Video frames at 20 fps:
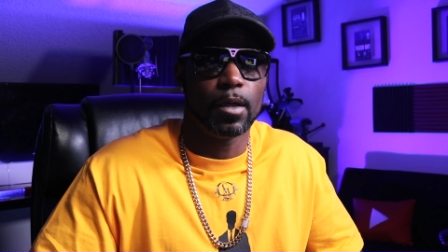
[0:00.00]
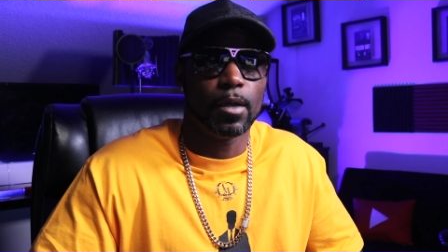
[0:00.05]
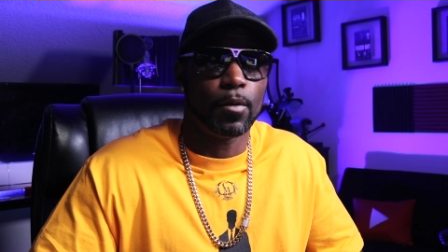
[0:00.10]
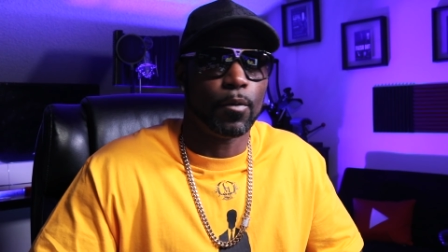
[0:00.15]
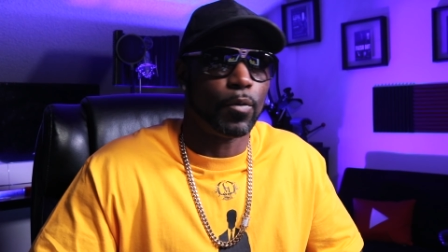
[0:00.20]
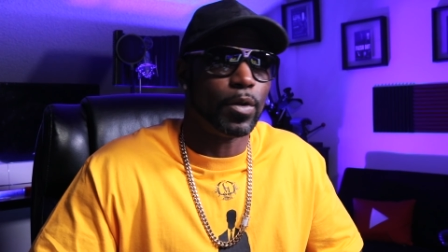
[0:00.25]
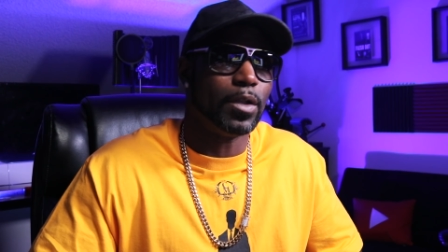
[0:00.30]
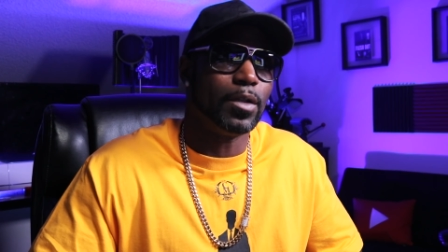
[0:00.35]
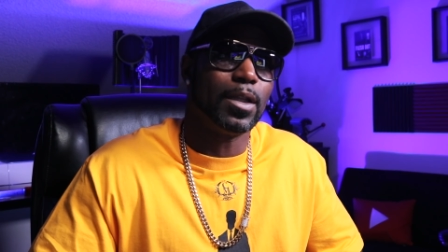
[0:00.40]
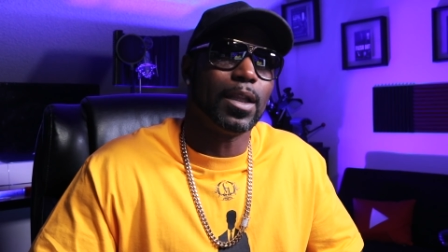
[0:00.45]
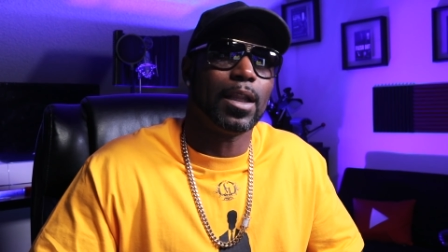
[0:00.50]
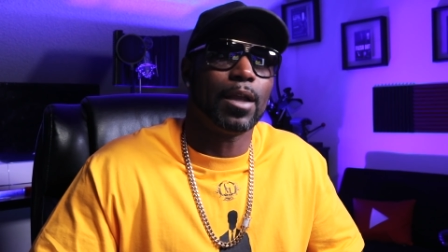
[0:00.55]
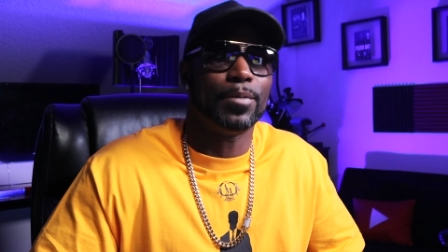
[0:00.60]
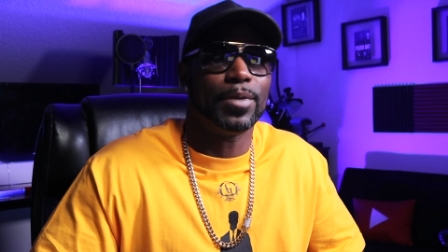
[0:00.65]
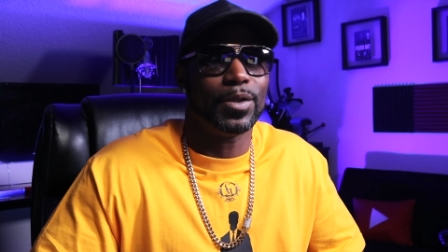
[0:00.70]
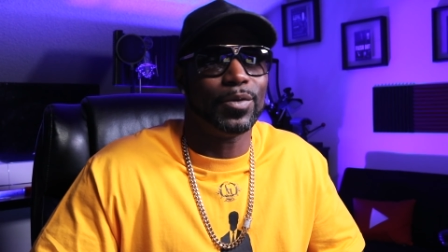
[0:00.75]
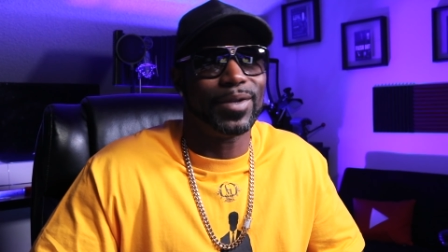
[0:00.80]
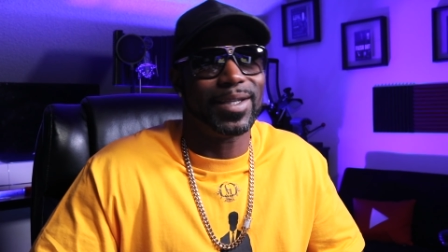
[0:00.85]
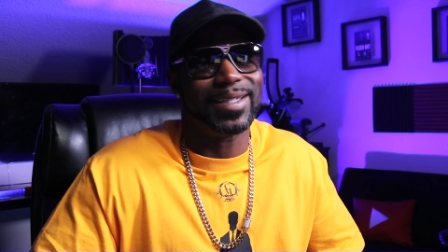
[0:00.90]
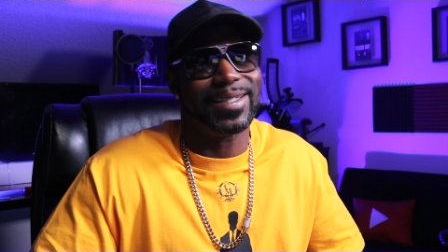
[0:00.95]
What do you think they'll be
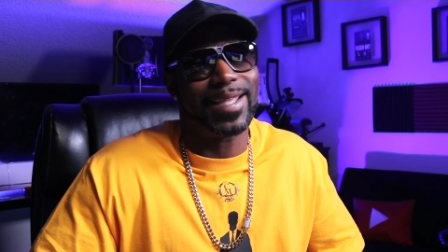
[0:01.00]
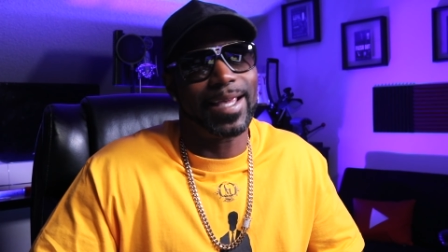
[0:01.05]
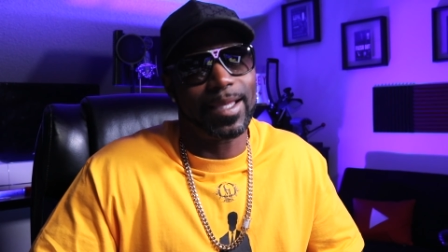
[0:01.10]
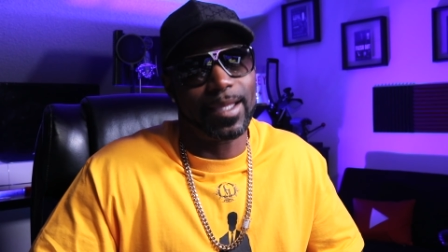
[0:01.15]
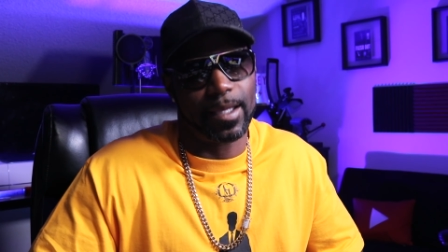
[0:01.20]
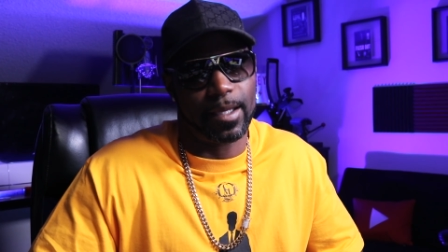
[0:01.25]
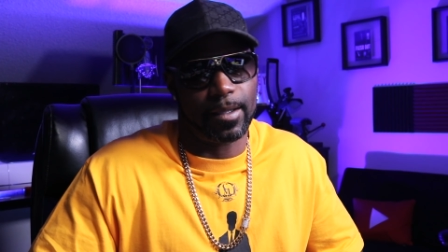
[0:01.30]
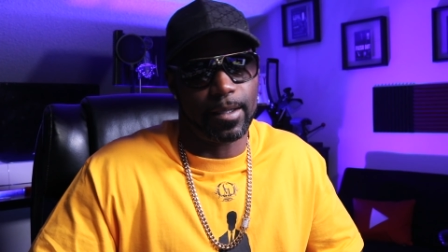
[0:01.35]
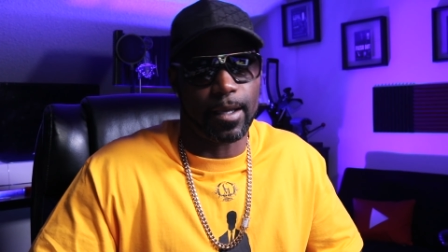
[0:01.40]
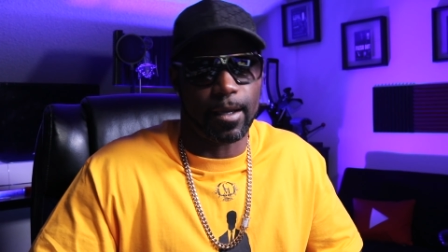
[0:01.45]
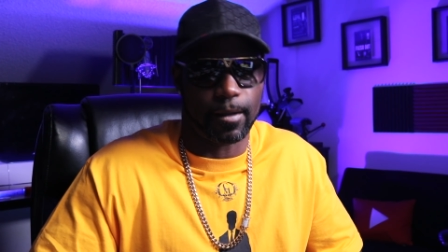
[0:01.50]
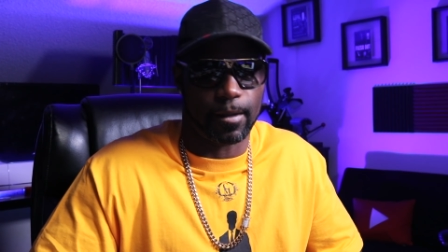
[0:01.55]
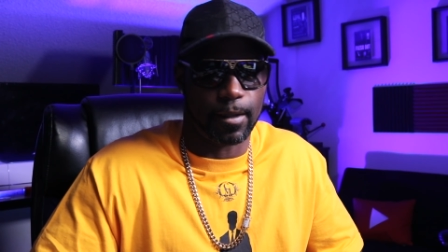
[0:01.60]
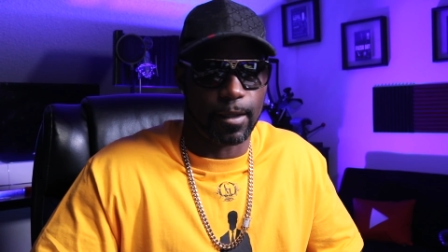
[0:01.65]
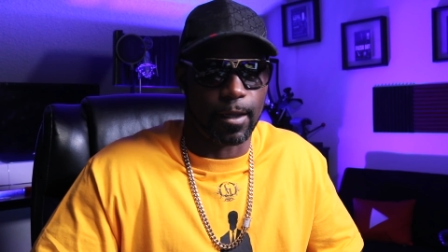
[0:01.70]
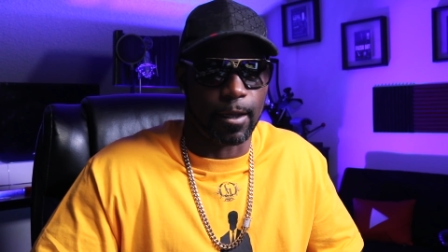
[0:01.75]
doing a decade down the line?